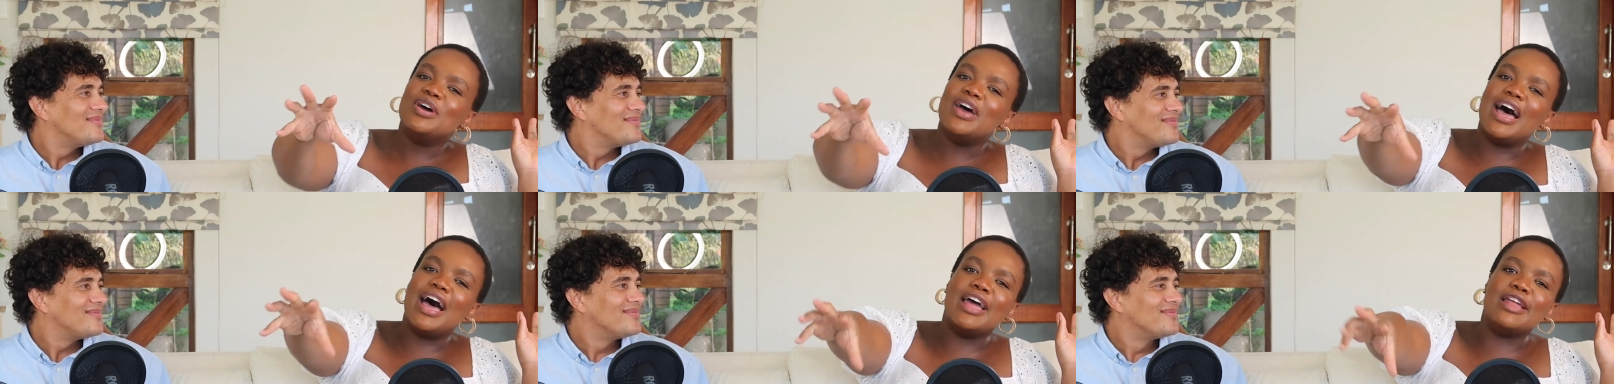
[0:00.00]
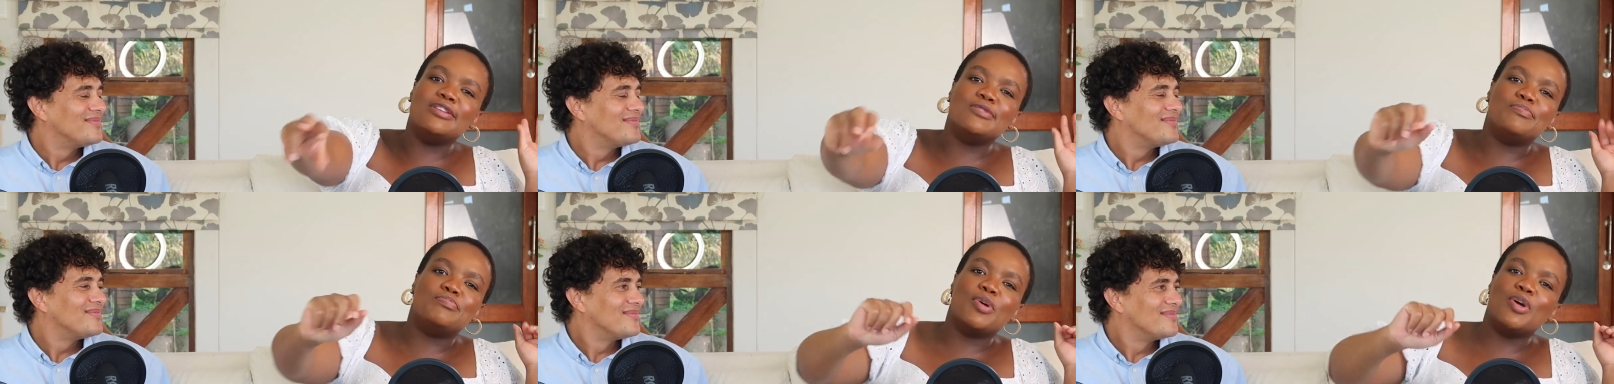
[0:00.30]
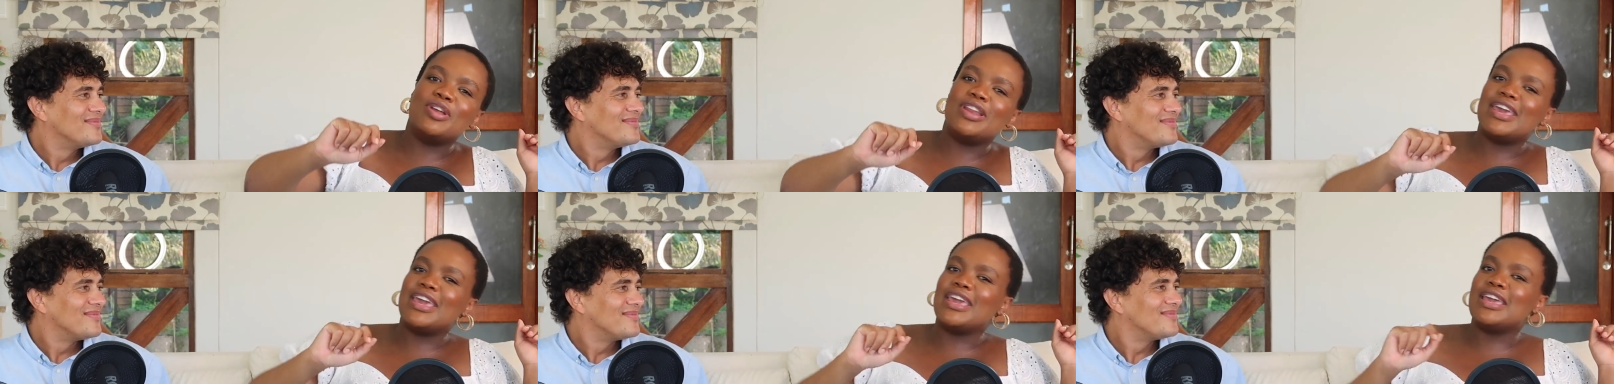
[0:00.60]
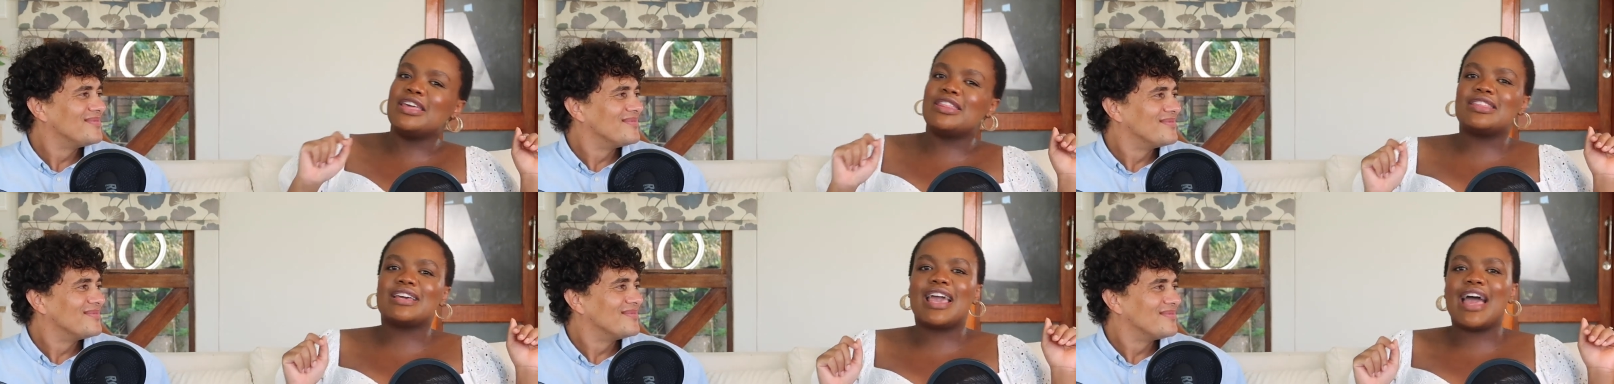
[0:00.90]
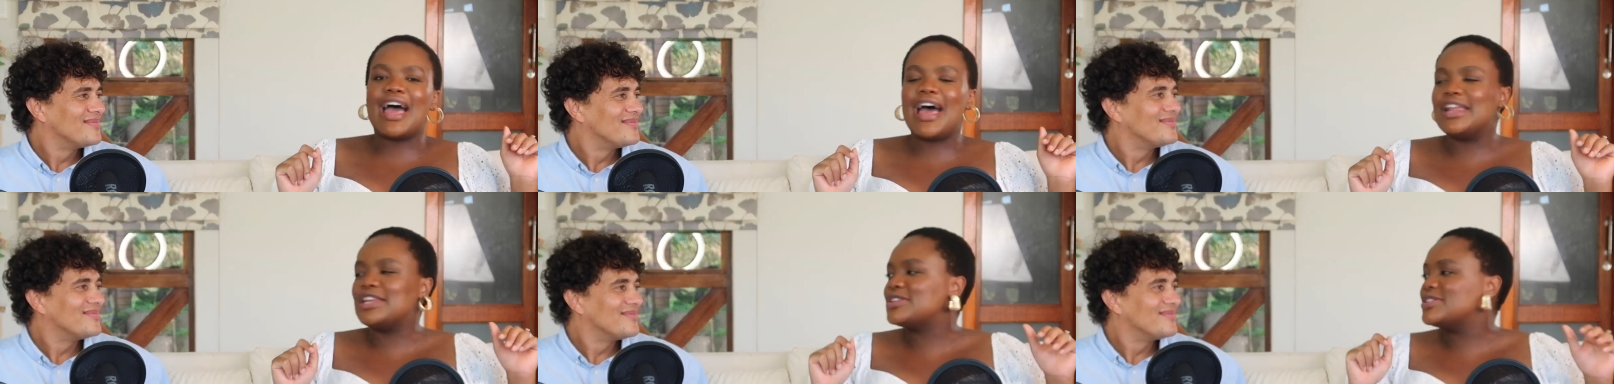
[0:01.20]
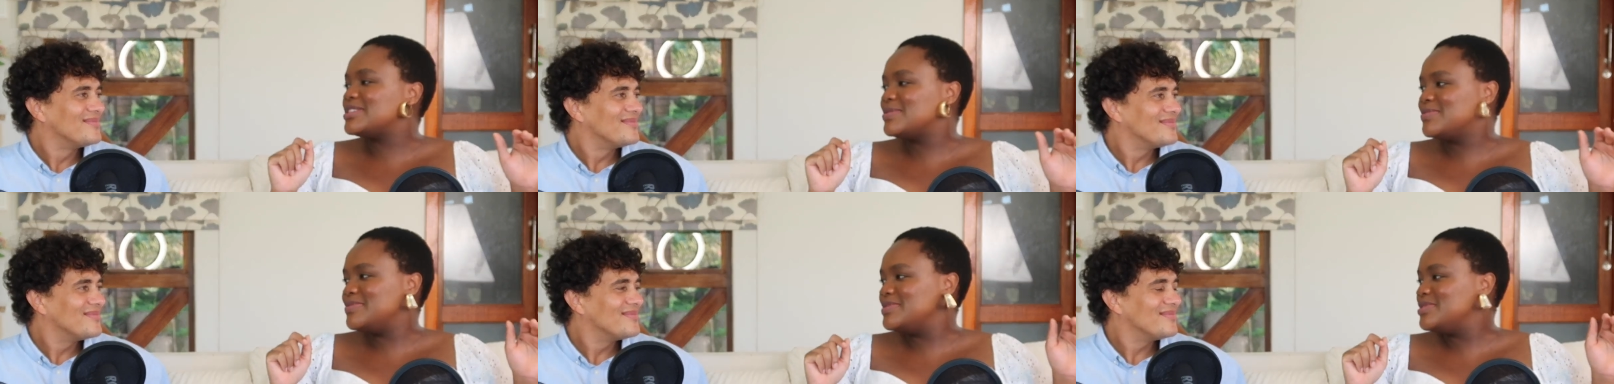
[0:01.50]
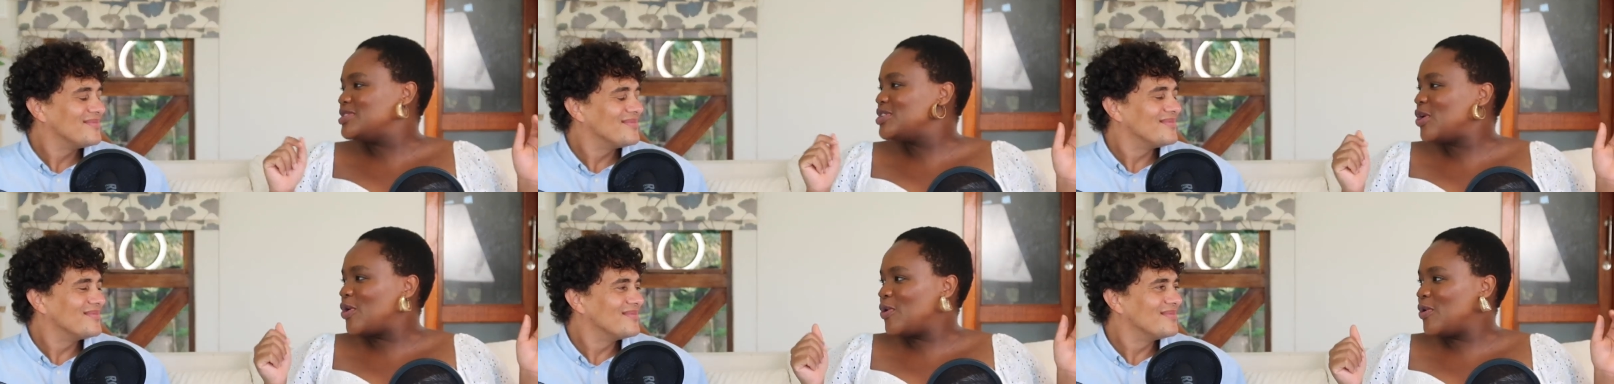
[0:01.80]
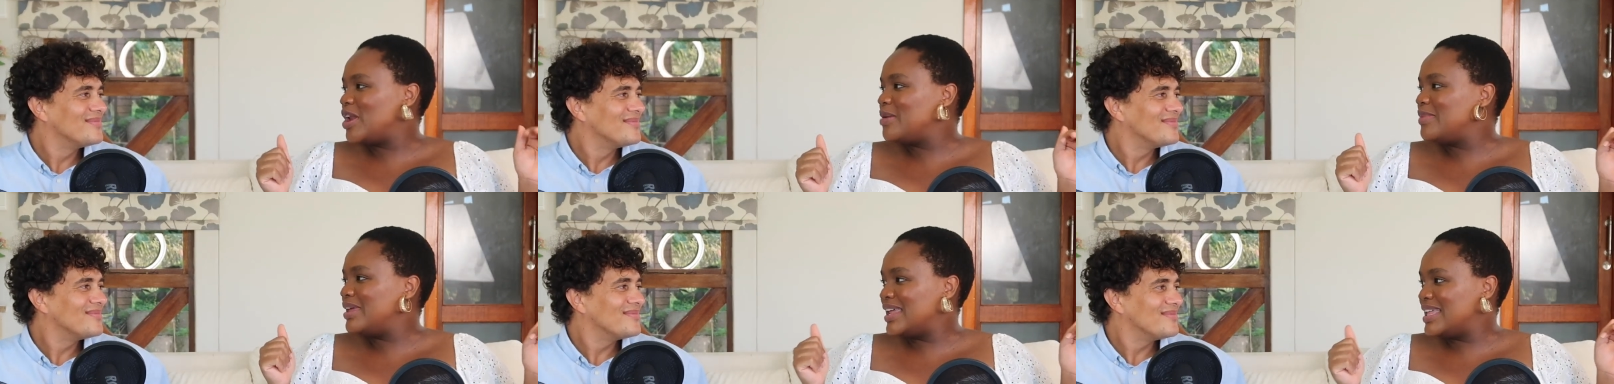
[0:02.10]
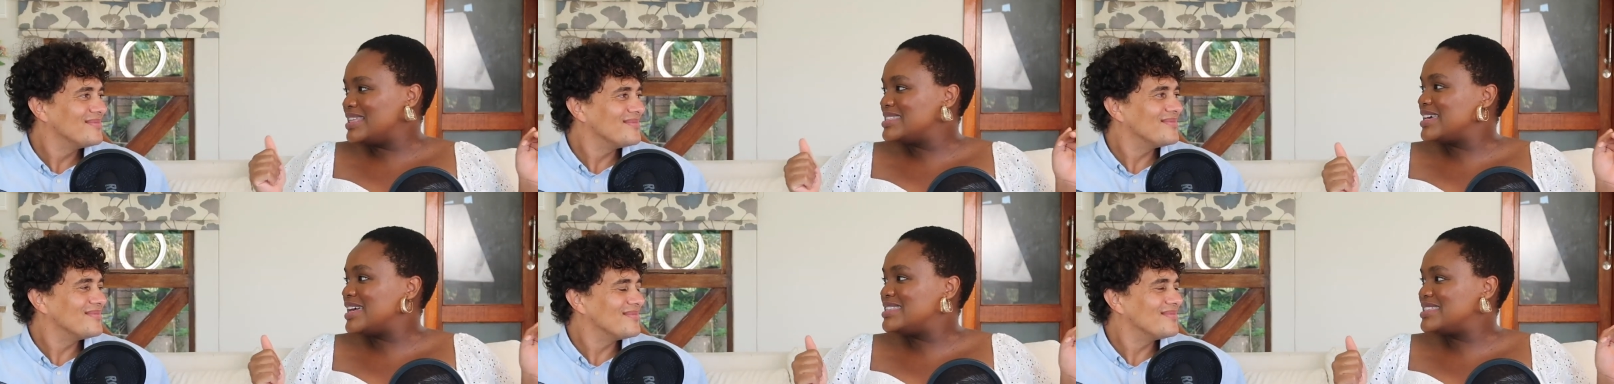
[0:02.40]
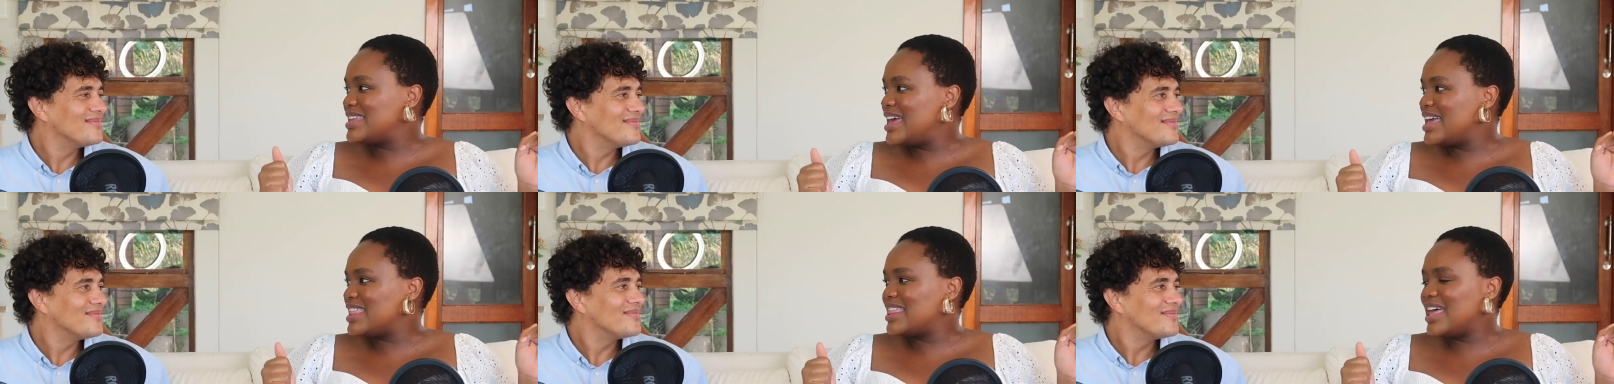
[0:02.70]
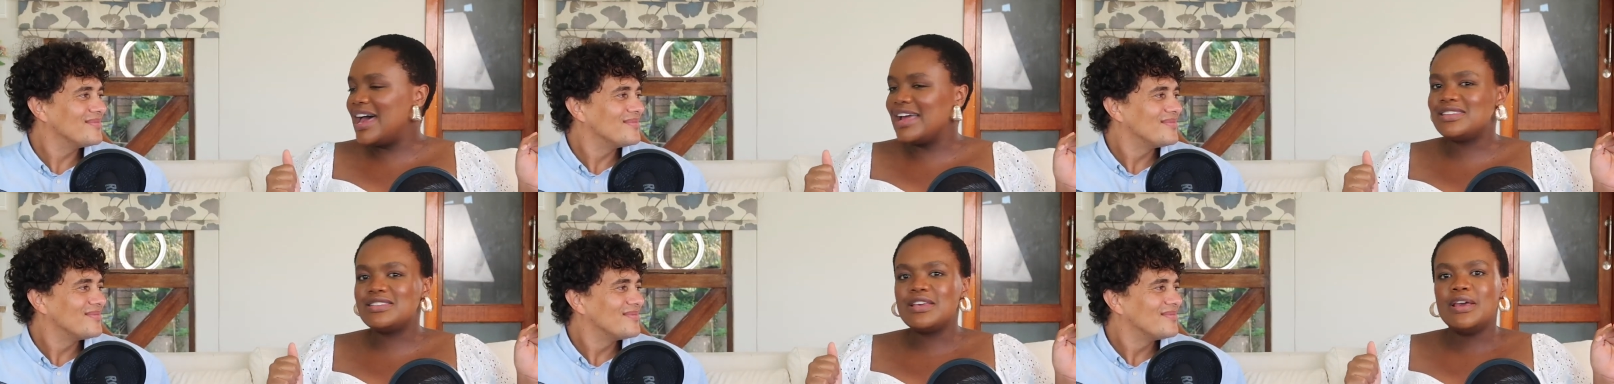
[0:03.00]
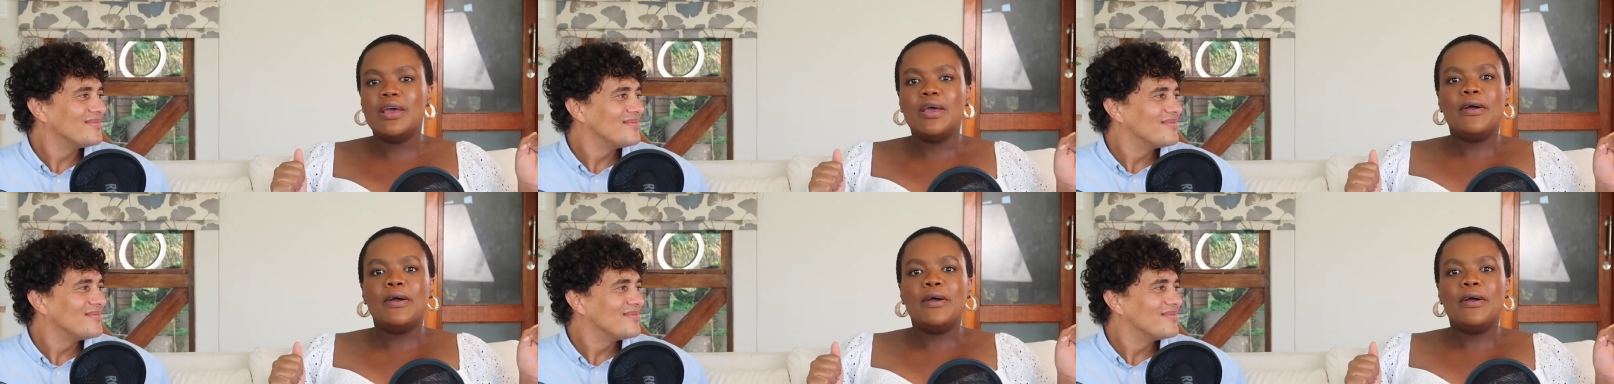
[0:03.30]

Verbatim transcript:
Speaker 1: and burning the candles and you know mm, what i mean it's, mm. it's like that